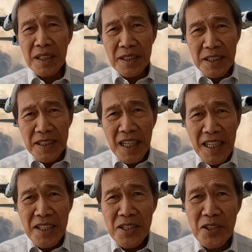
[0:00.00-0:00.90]
The
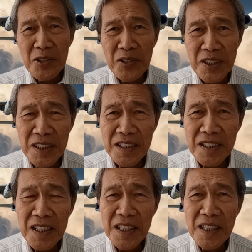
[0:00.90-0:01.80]
second story
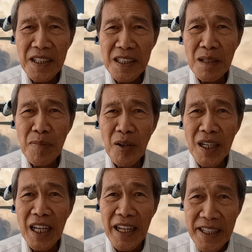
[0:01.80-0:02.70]
is about
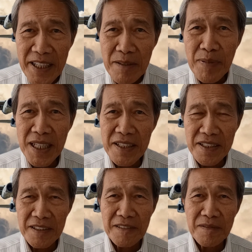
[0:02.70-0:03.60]
a lady
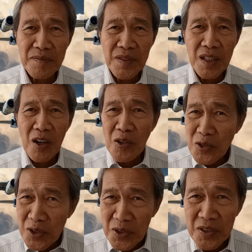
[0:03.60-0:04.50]
passenger.
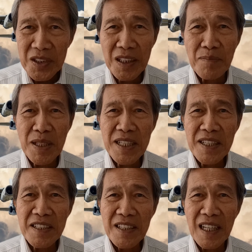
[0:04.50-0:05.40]
Also a
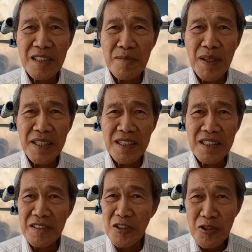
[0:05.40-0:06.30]
business class
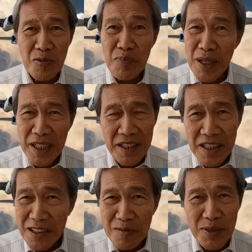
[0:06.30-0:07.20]
passenger. You know, big
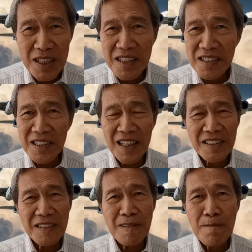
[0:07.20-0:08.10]
deal business
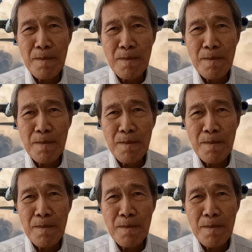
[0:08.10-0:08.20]
class.